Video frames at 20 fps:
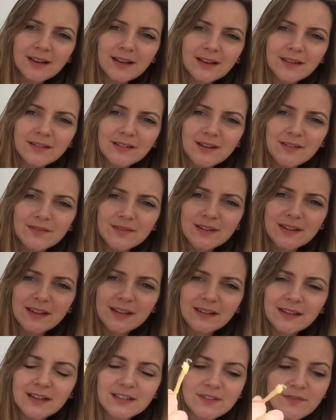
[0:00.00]
I don't even
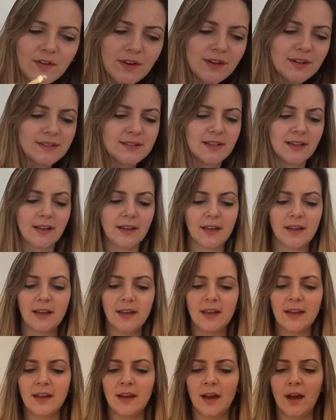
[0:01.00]
think that's focusing
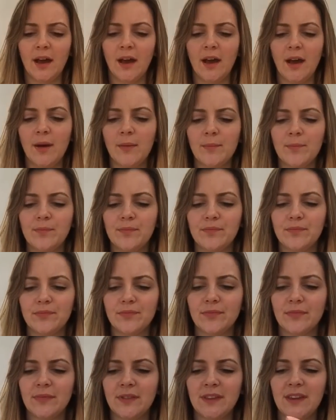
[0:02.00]
um,
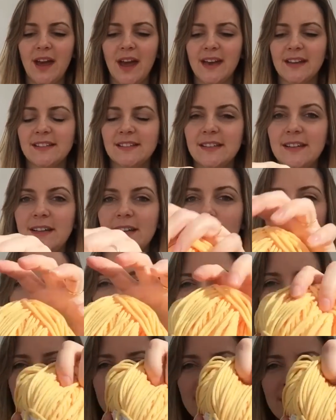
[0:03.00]
yeah it's like
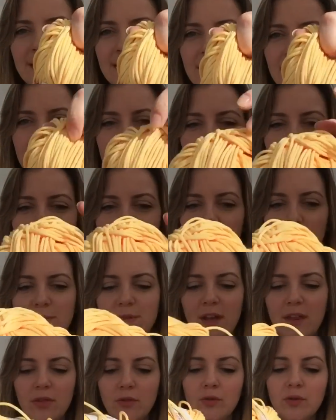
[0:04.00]
almost like little
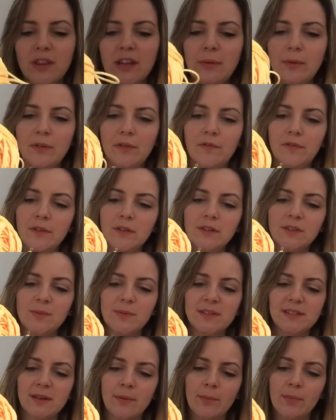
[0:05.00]
tubes I thought they were filled
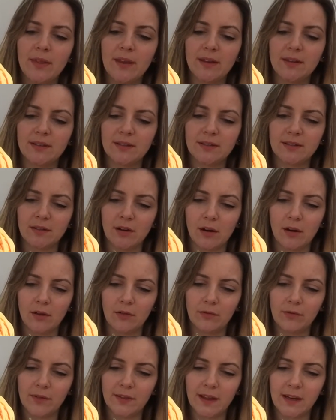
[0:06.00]
with something to start
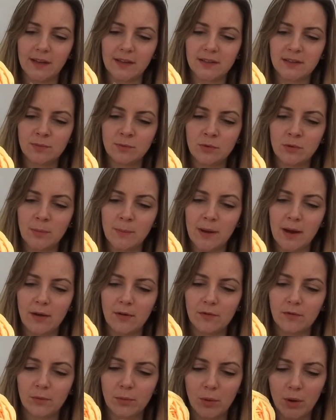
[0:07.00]
off with like a small
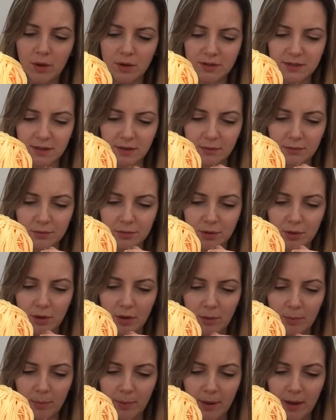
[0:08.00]
amount of wadding or
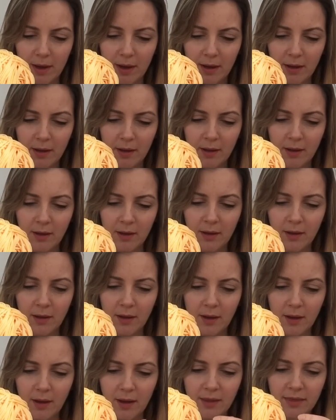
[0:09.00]
not but
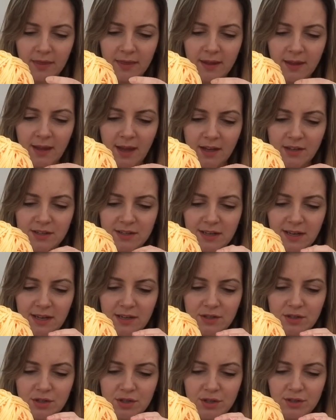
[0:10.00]
I think
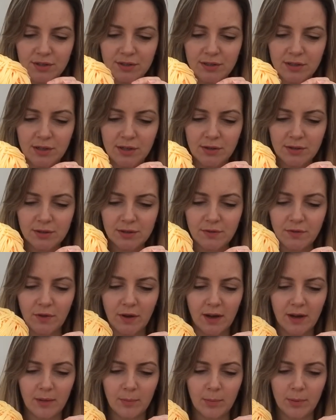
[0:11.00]
actually it's just loose
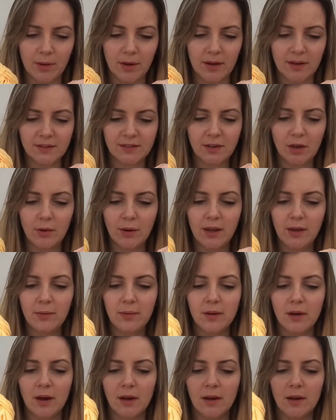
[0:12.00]
fibres. Oh, here
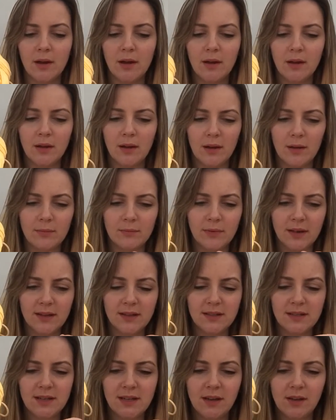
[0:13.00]
we are, look. I'm like
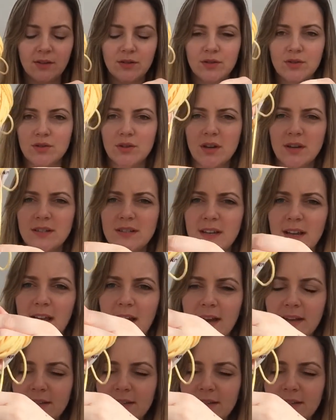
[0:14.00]
deconstructing it